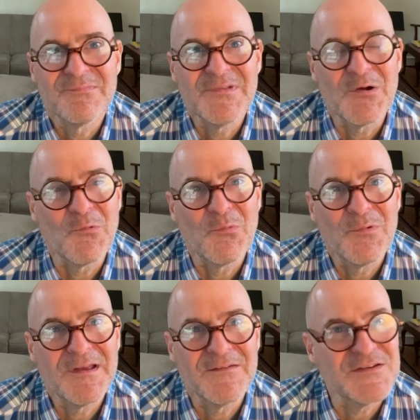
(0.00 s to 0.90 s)
you know,
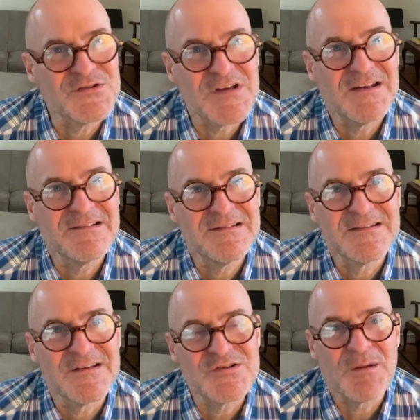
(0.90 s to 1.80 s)
if you said
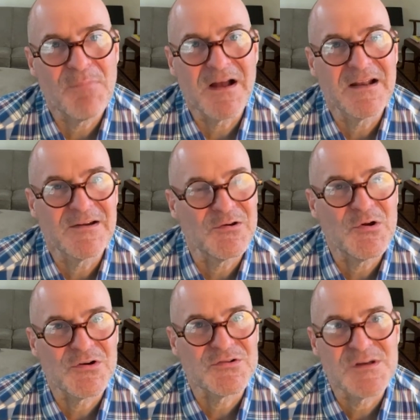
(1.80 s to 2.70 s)
to somebody or
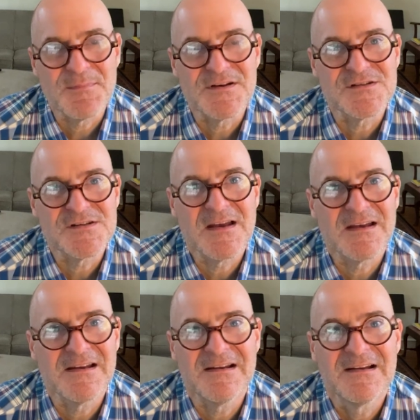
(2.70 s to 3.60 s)
you heard somebody
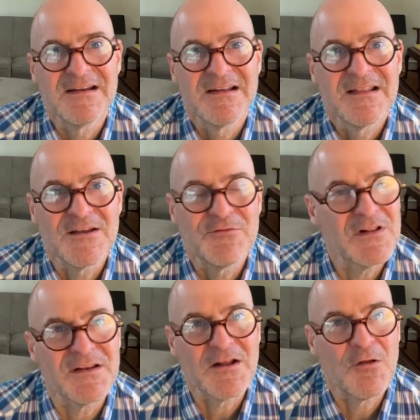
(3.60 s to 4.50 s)
say they
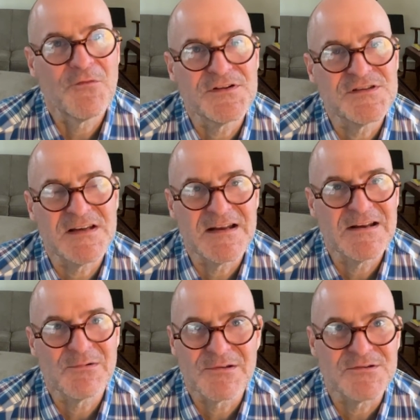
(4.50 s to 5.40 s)
feel an elephant
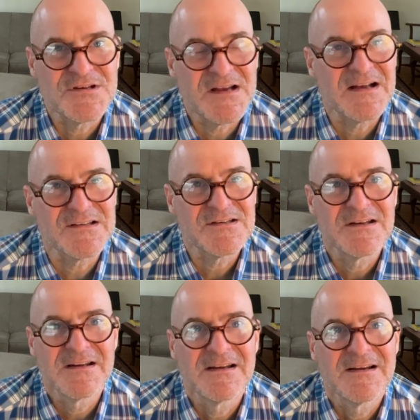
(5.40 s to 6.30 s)
standing on their chest,
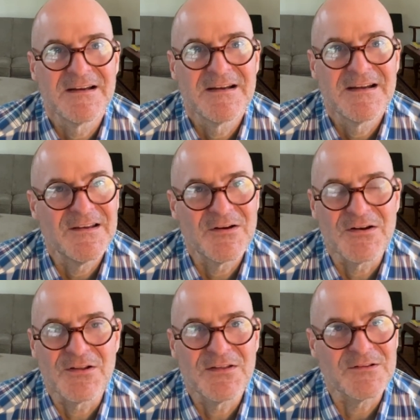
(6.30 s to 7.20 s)
you're
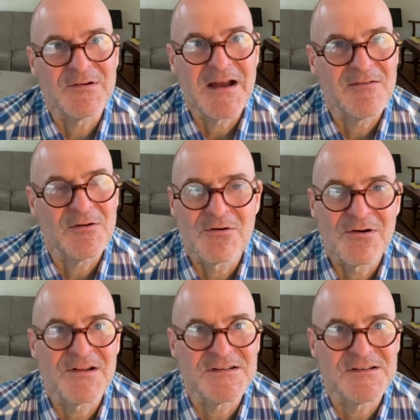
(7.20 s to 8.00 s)
going to think they're having a heart